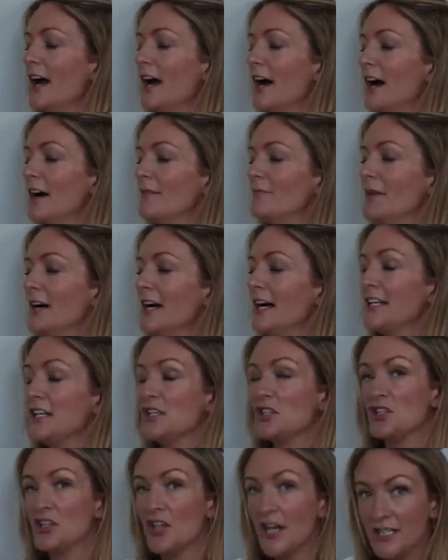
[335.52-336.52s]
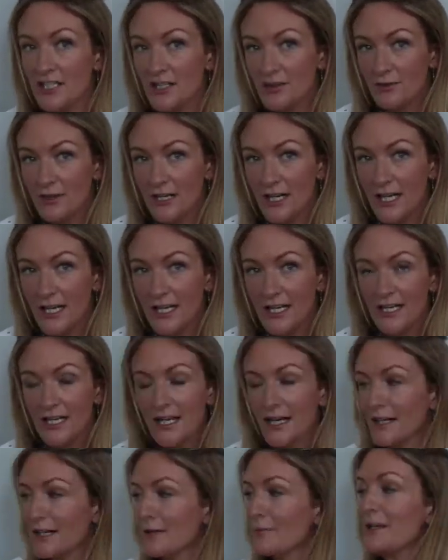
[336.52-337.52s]
And it
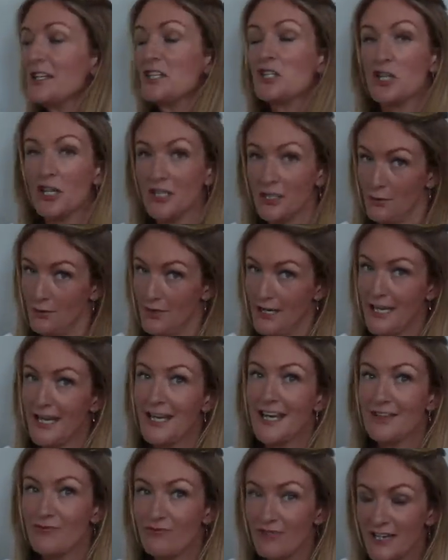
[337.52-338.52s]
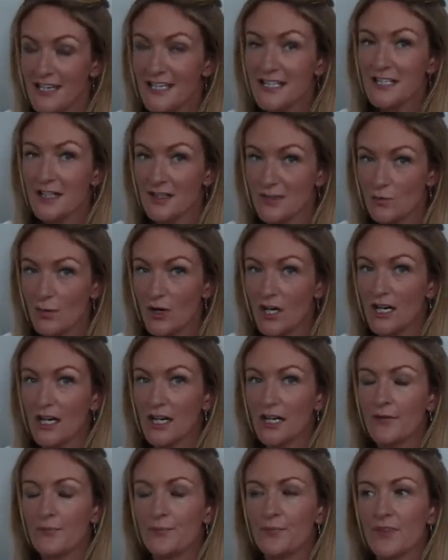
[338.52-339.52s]
genuinely, and I mean genuinely, it really does
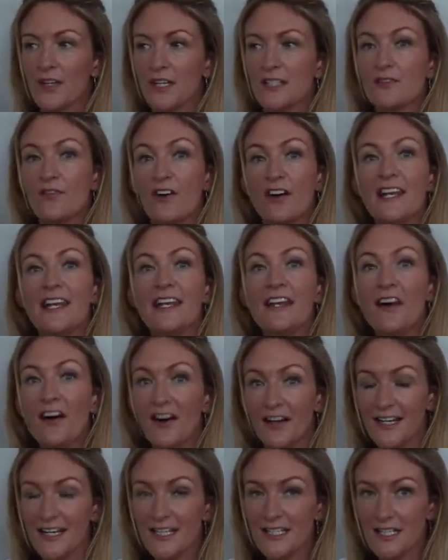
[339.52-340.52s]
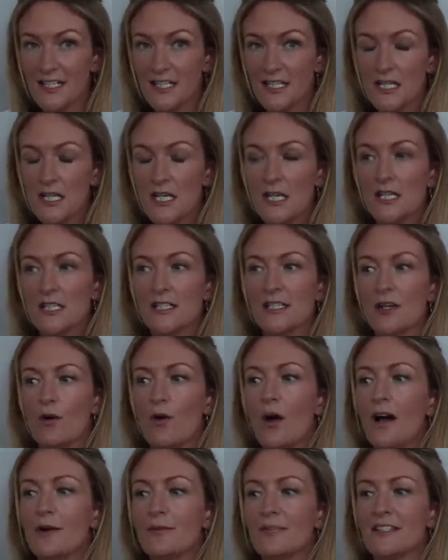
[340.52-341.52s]
work. It's very light,
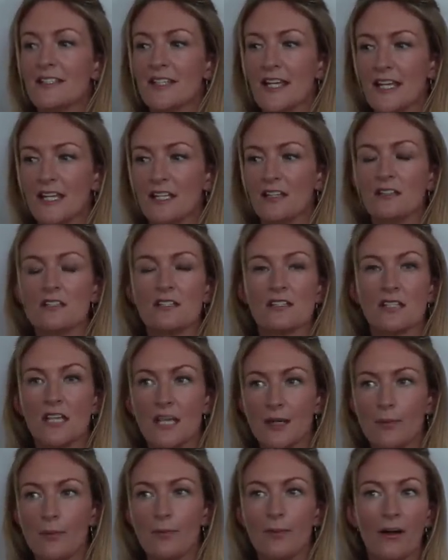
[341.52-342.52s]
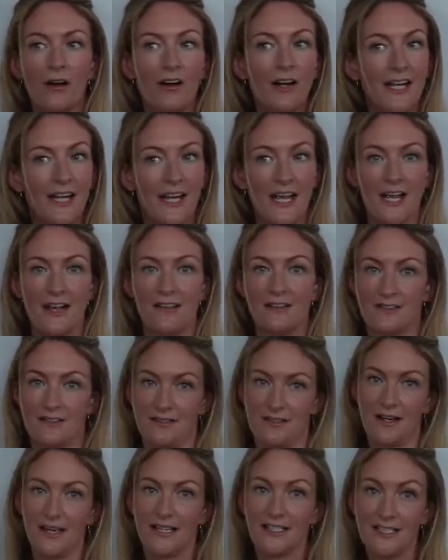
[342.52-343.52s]
so I would say just keep applying
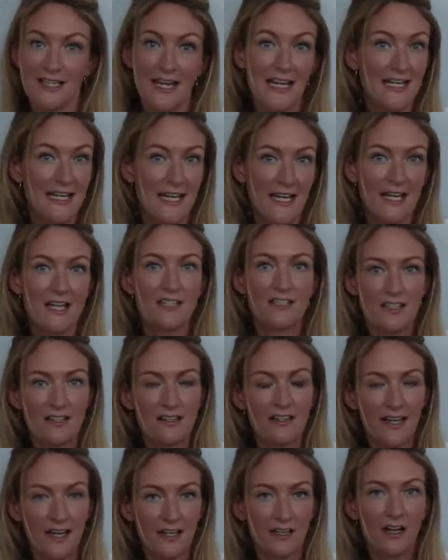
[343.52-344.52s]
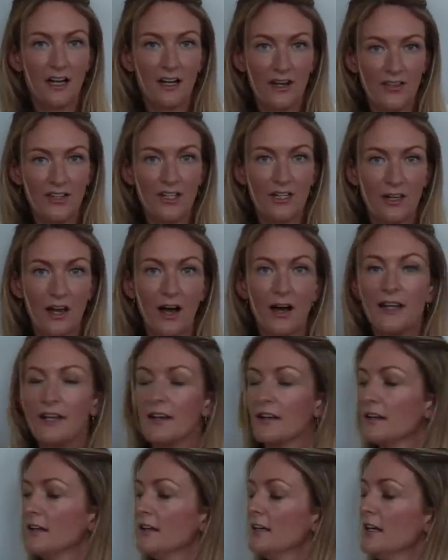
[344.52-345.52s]
it, like daily, until you get a colour that you
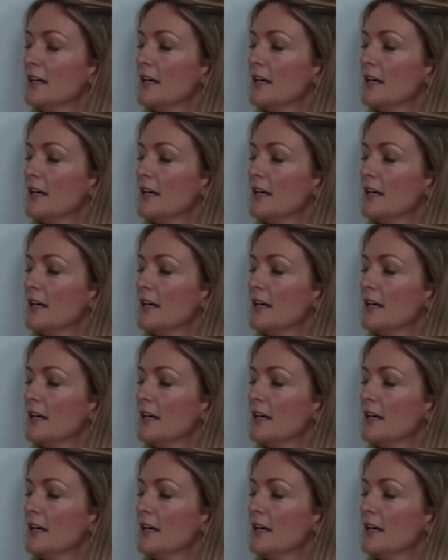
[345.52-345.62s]
like.